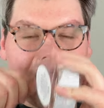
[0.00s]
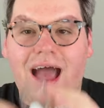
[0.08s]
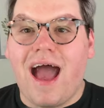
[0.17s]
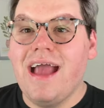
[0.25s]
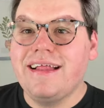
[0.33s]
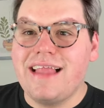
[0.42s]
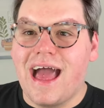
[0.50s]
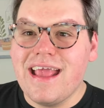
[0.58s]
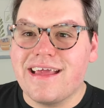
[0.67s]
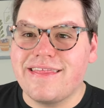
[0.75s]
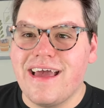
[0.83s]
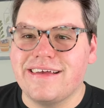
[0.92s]
I
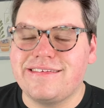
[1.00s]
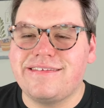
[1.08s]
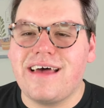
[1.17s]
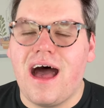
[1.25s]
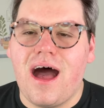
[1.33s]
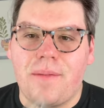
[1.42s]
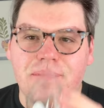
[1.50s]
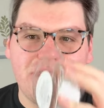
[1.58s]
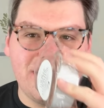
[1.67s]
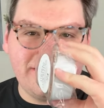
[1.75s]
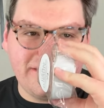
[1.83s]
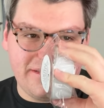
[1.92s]
like this. Um,
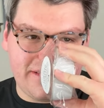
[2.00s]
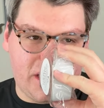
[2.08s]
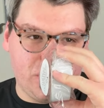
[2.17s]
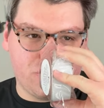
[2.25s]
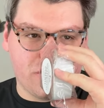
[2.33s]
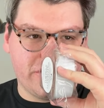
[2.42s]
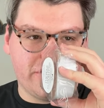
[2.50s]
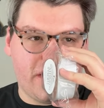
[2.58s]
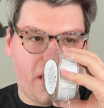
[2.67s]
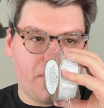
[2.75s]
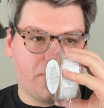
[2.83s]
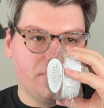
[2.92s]
this is
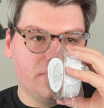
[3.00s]
interesting.